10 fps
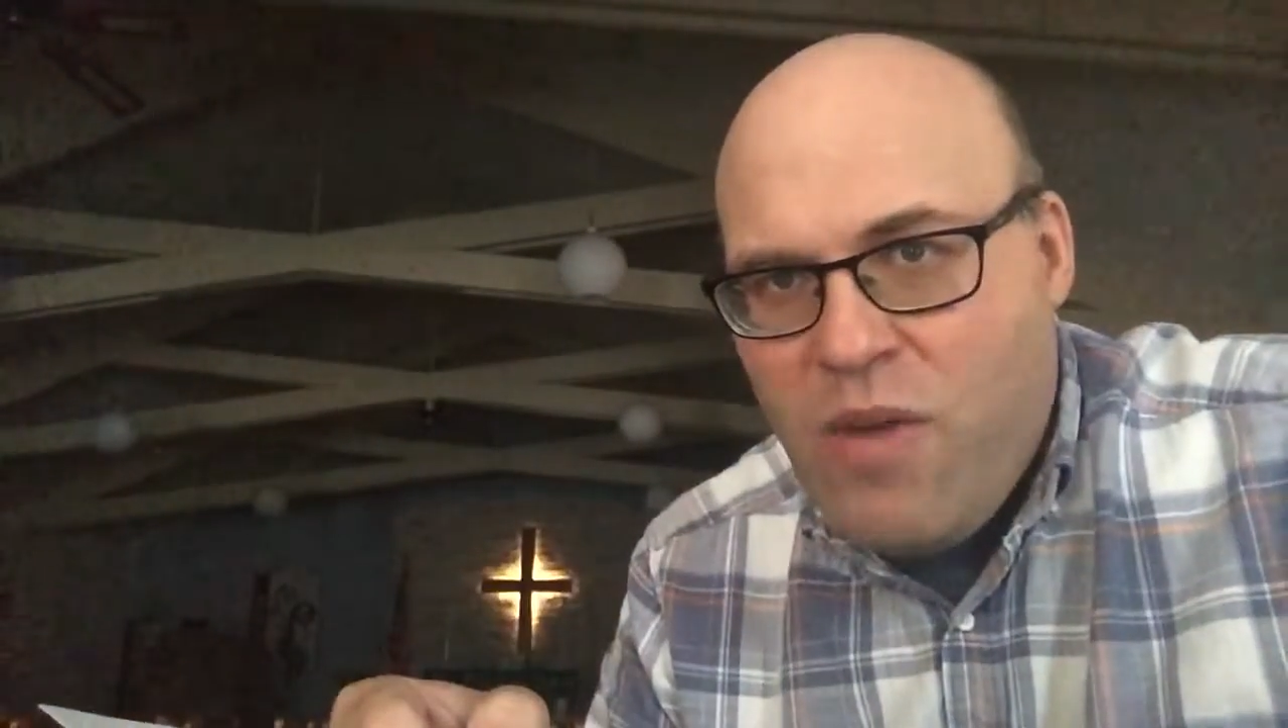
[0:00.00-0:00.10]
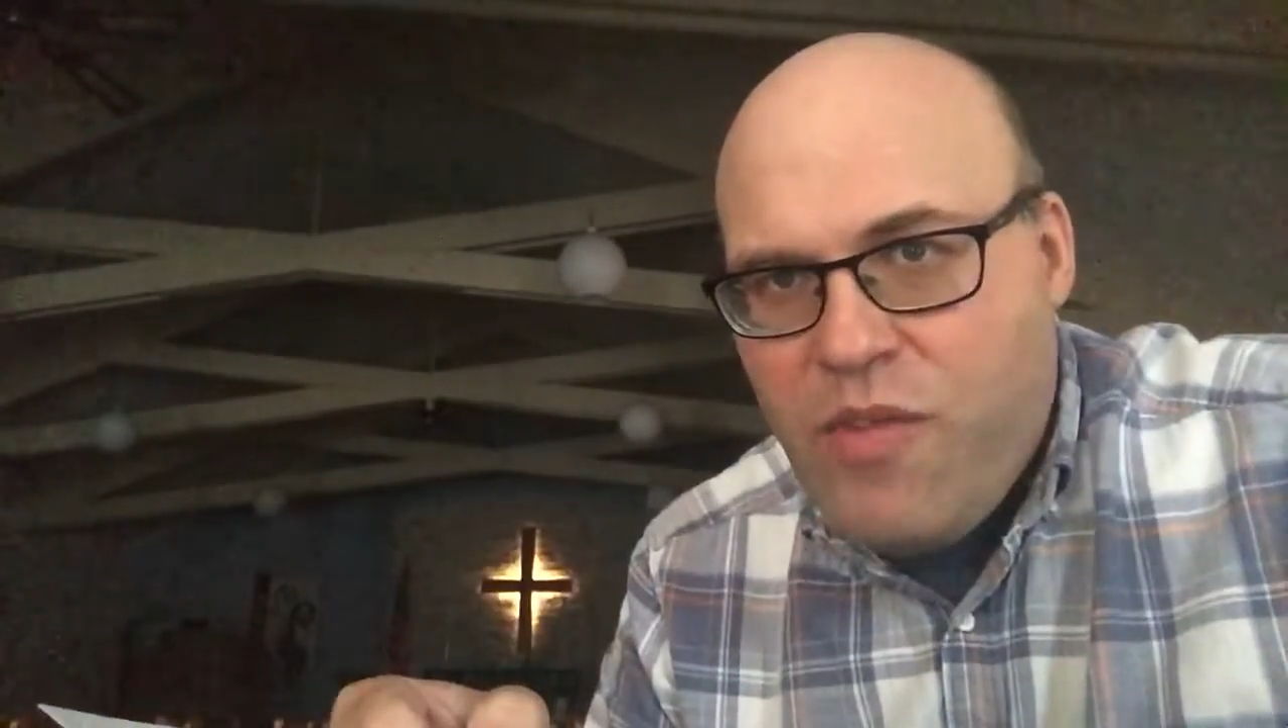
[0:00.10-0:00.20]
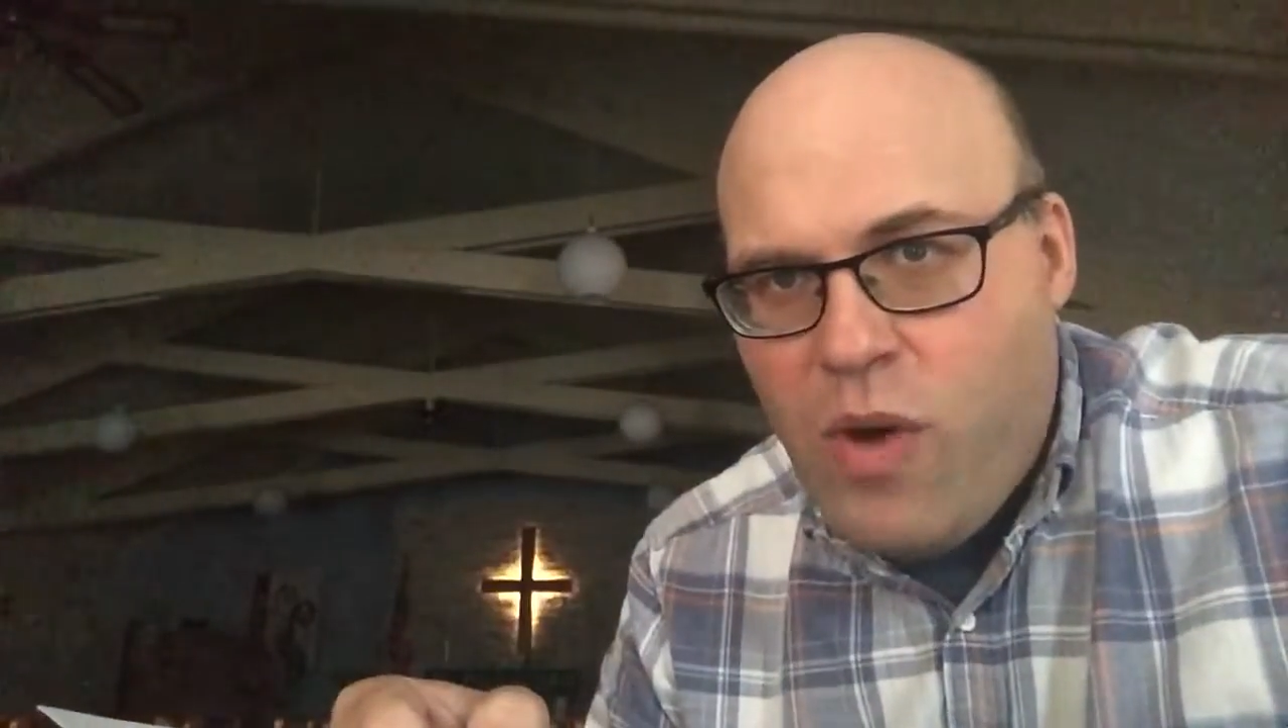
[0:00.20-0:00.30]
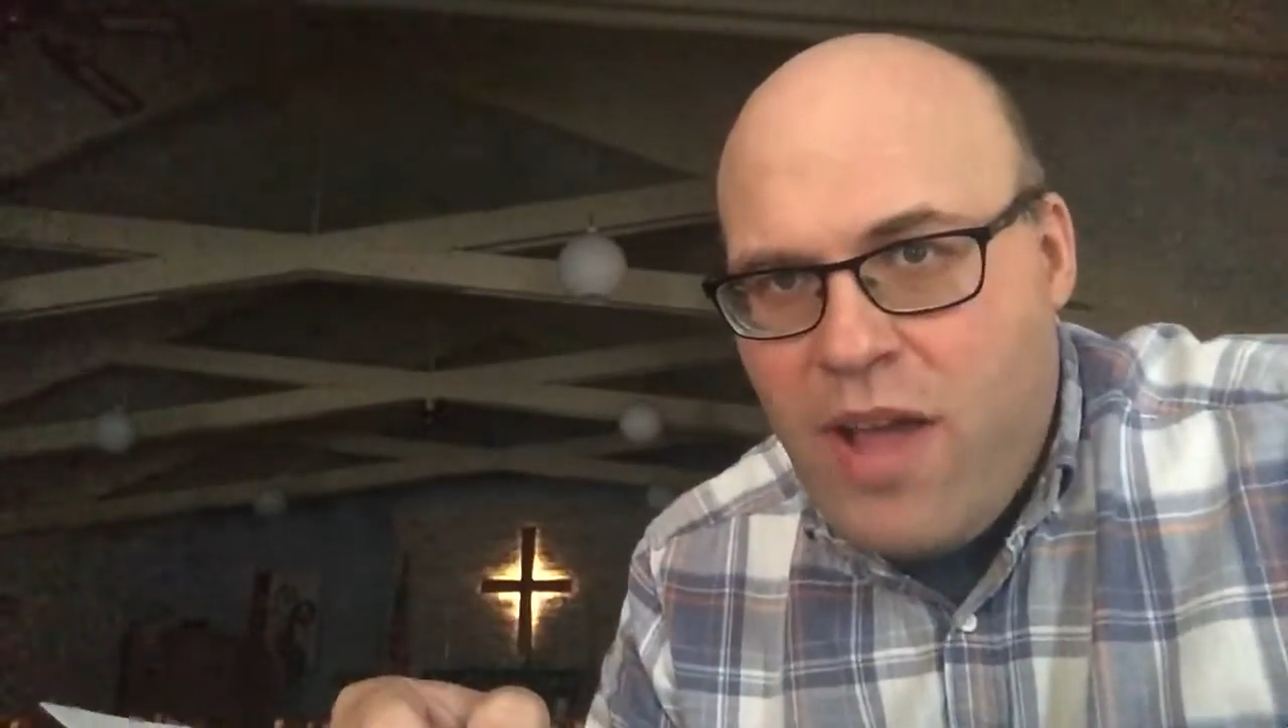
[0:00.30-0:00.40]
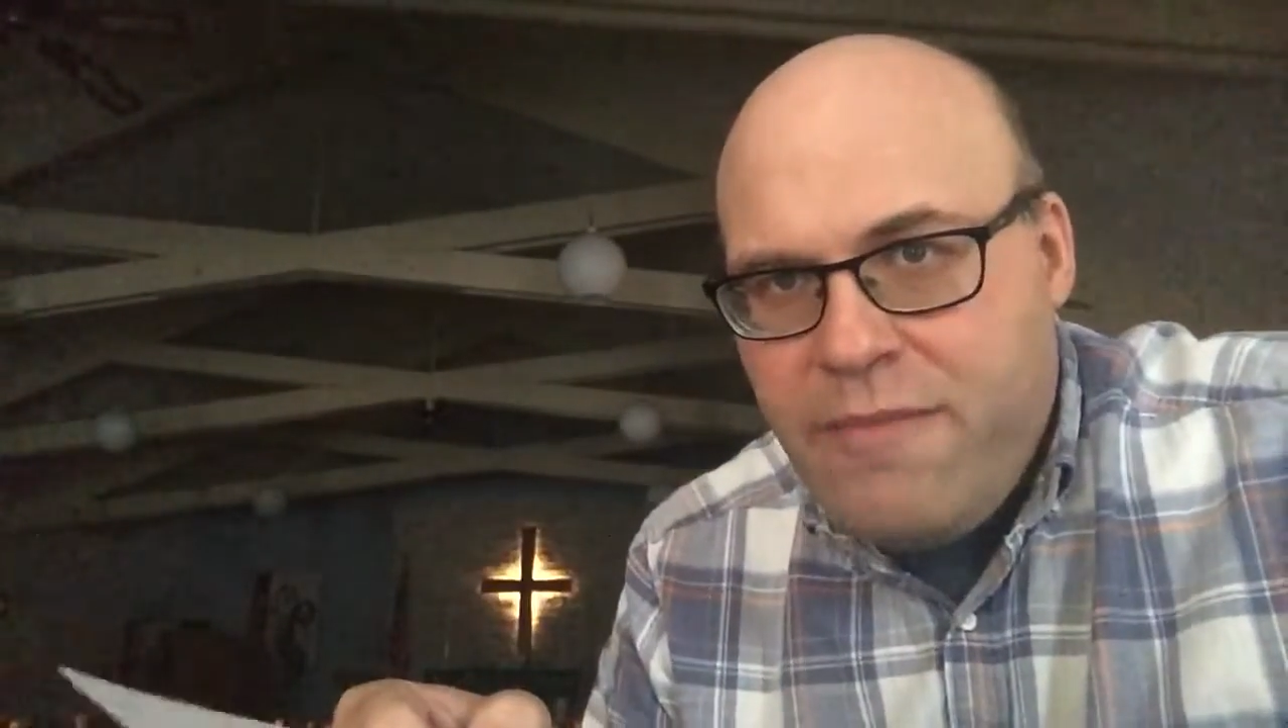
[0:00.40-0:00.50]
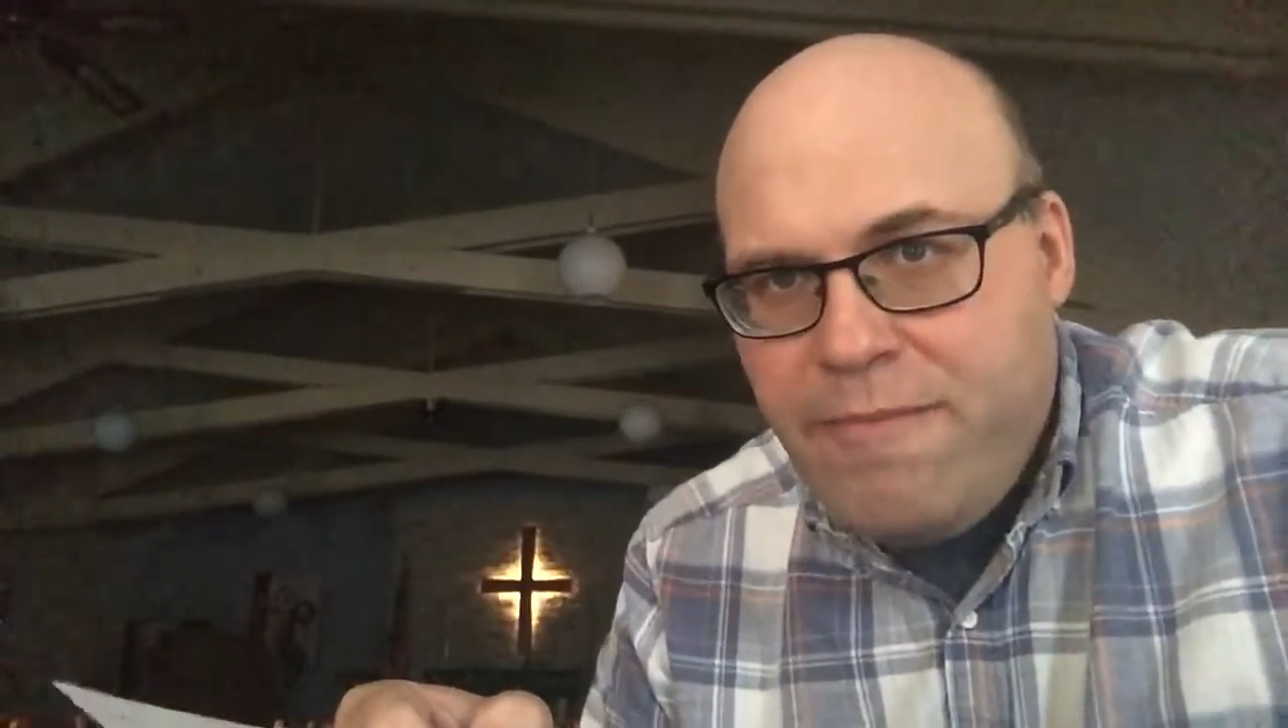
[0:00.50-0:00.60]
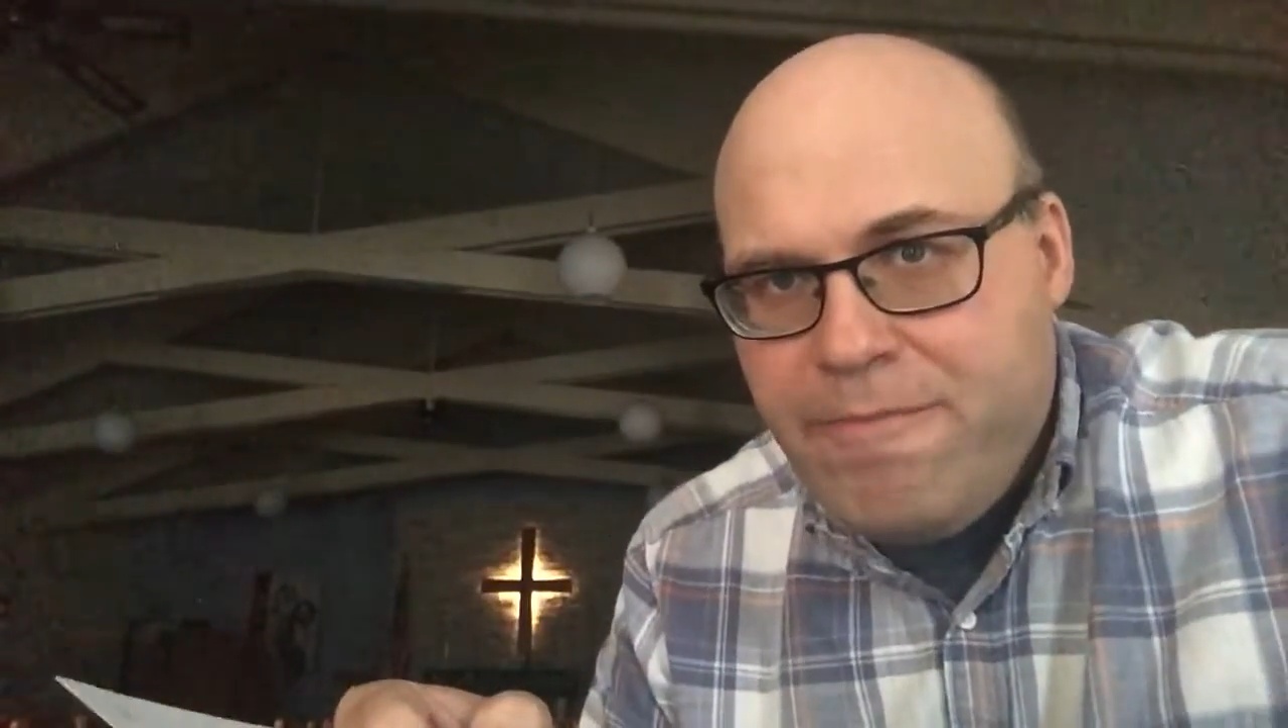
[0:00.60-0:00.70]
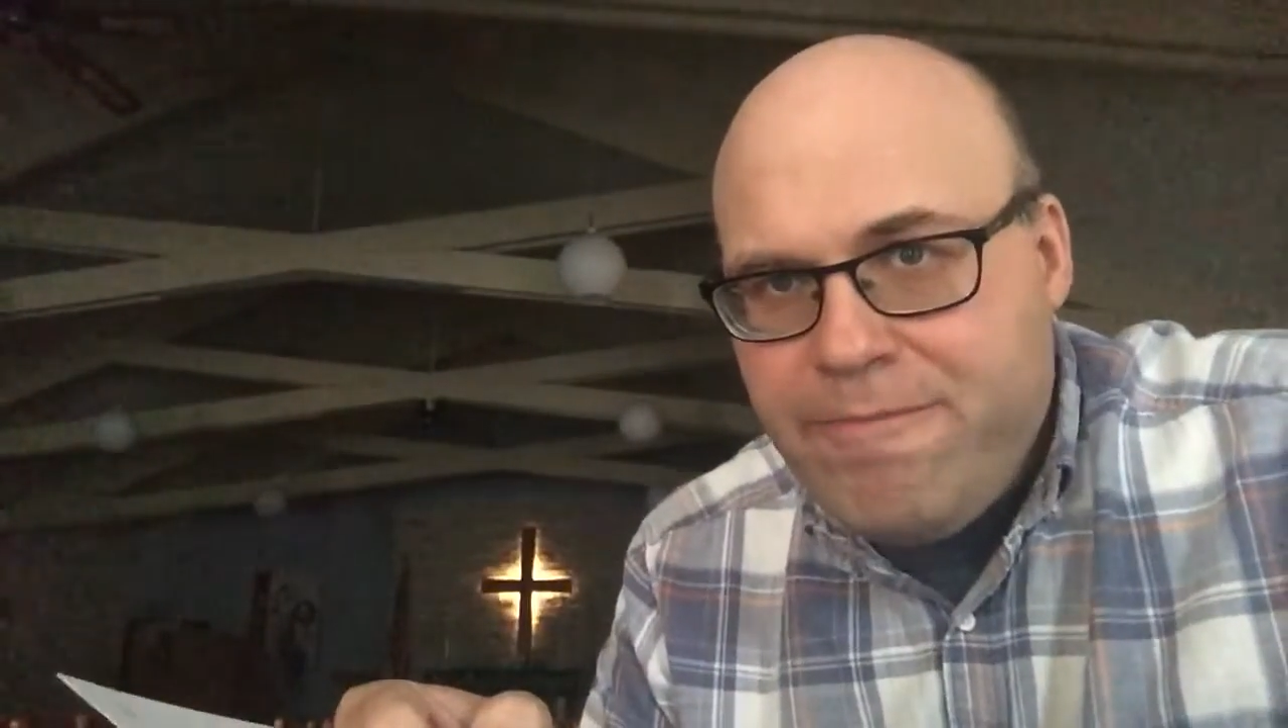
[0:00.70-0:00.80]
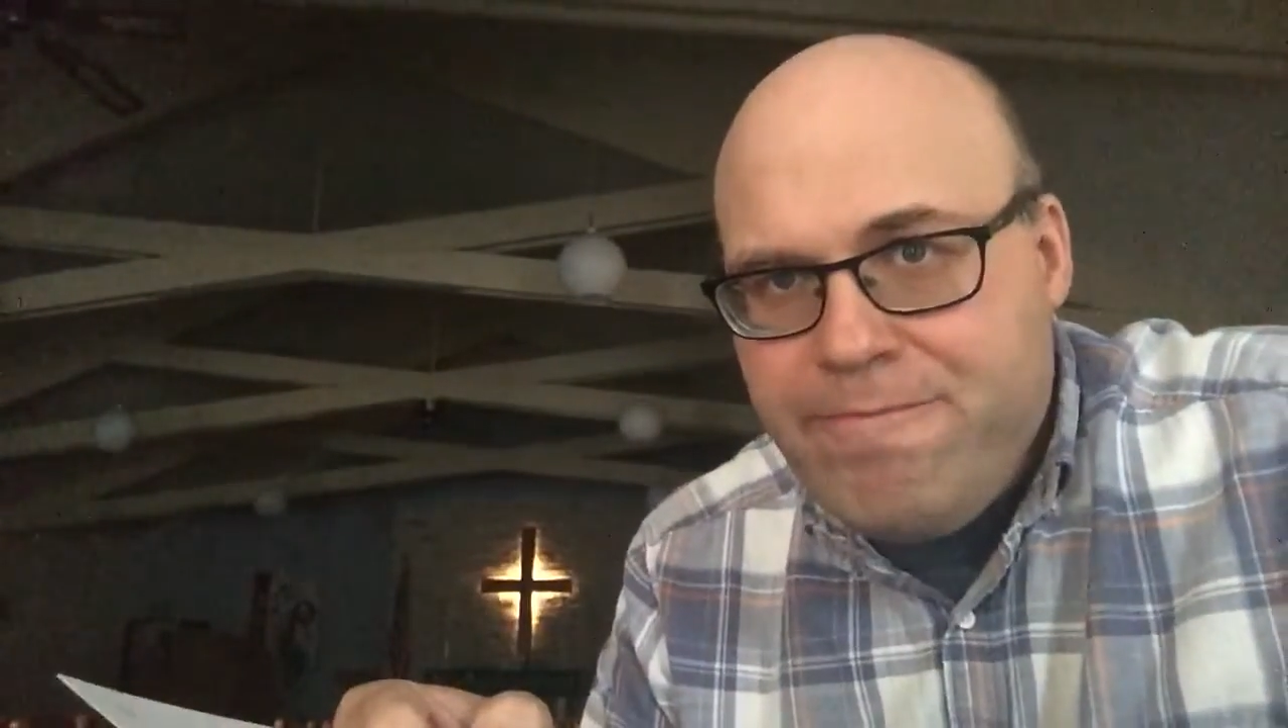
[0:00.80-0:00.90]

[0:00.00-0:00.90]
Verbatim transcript: everyone.